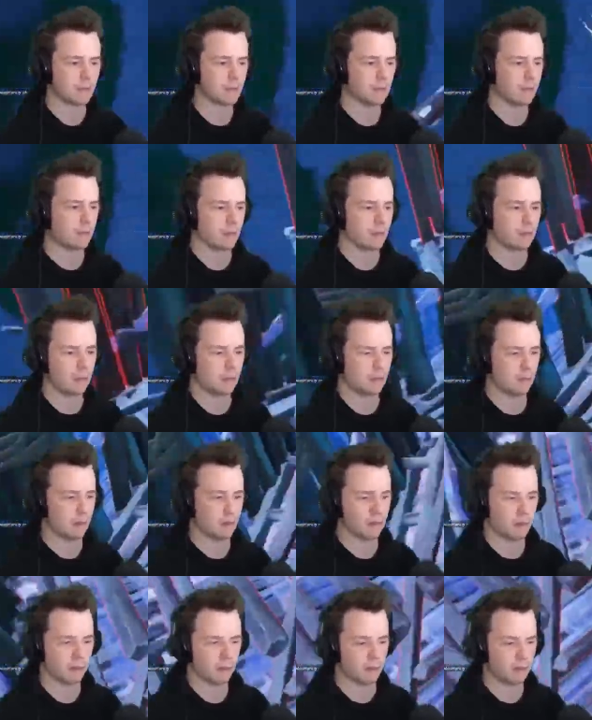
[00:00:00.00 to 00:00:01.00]

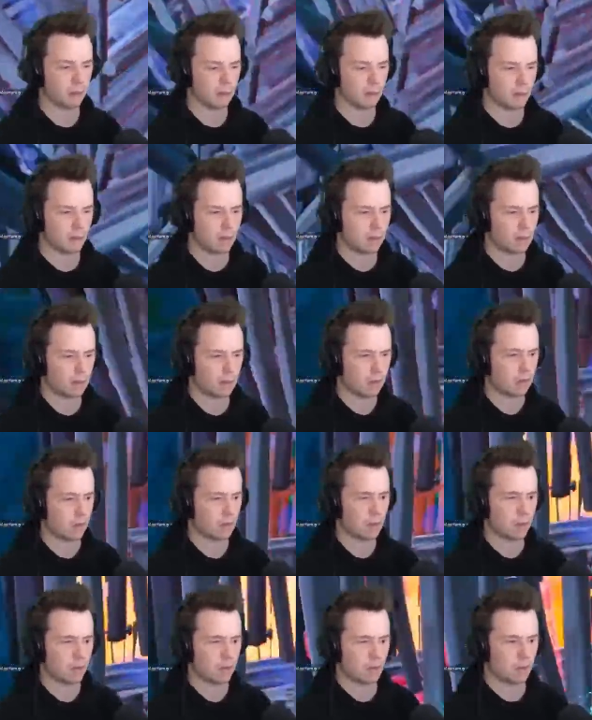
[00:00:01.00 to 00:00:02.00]

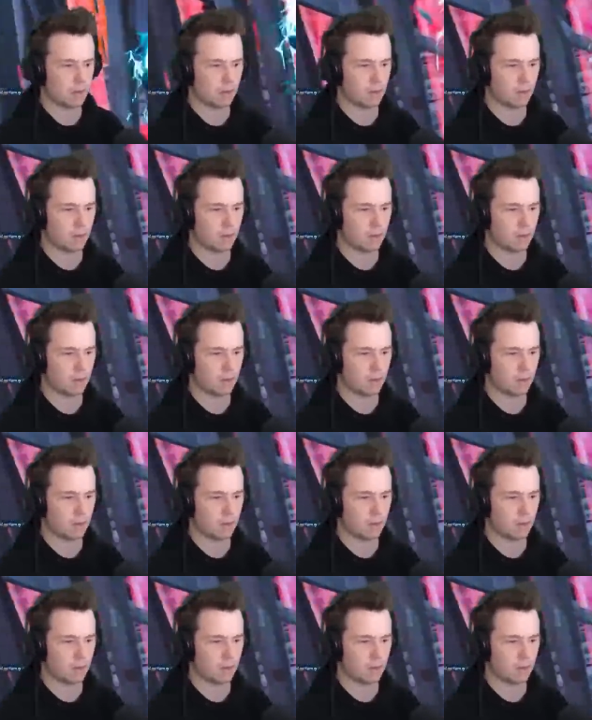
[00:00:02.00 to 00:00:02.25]
Nobody speaks.